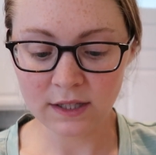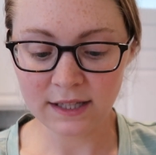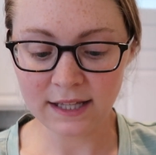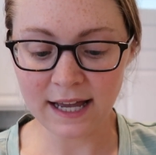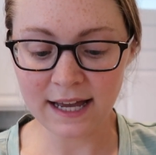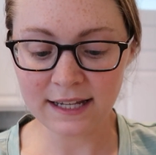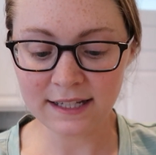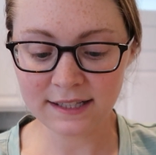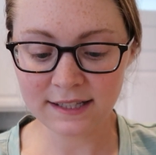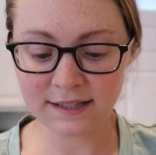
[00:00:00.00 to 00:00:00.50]

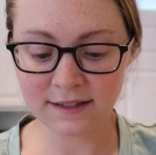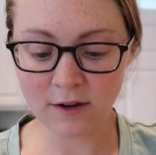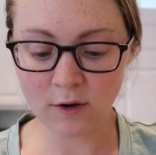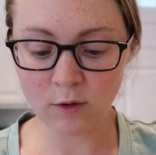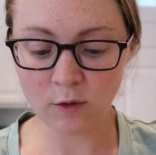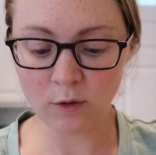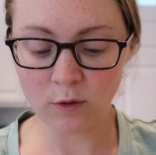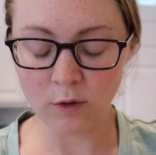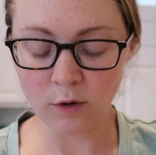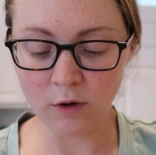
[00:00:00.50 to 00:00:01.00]
That is so
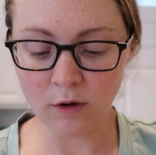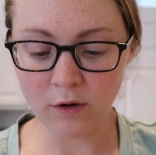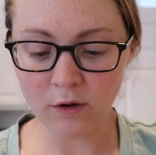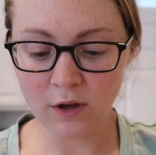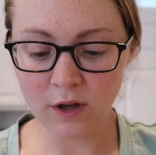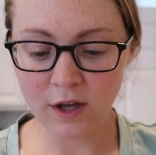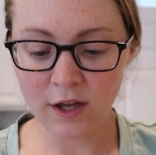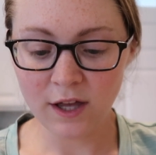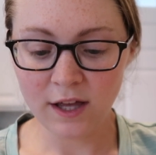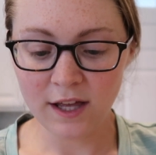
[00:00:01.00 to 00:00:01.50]
cool.
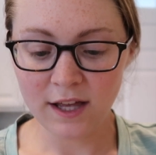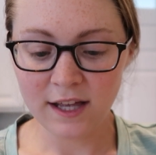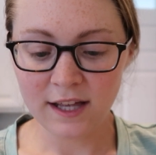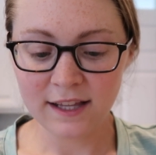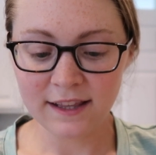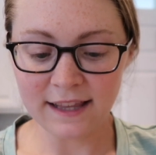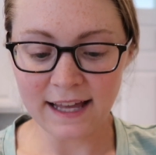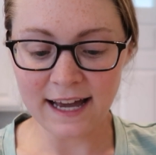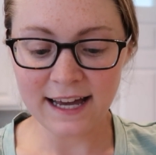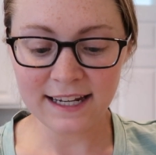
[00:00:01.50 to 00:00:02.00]

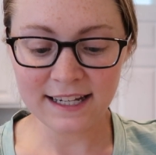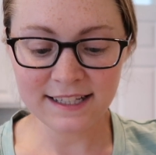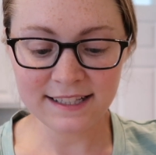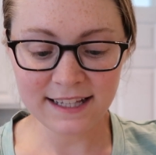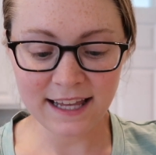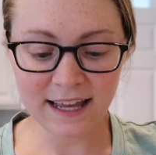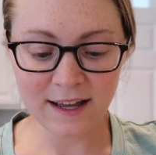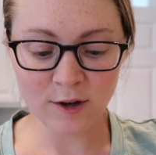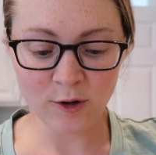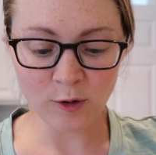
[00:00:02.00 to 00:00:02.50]
That is
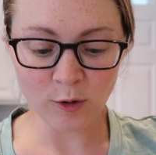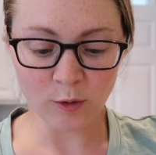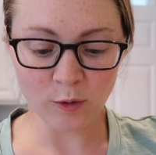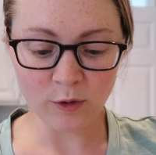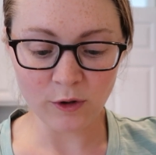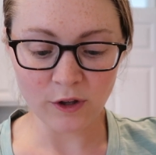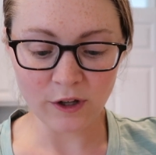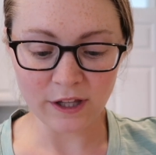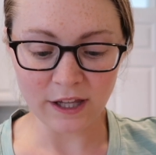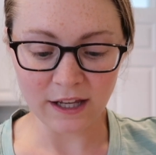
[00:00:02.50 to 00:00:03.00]
a
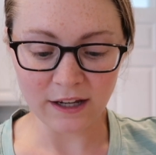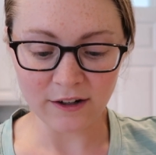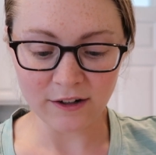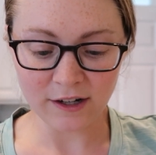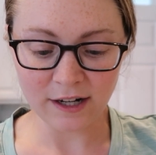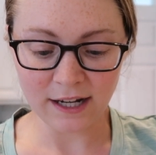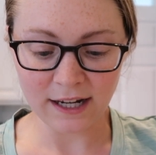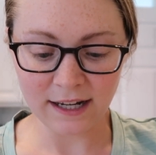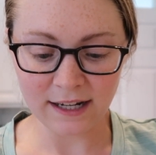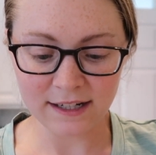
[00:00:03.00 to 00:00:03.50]
cool looking
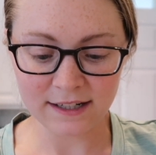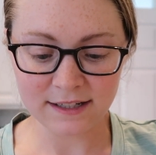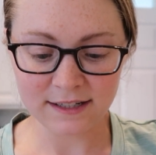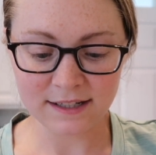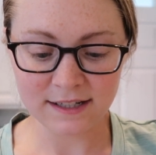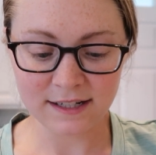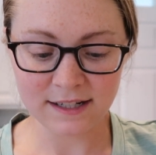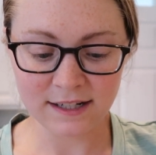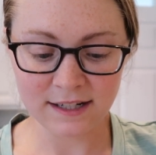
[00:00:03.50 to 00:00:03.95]
grain.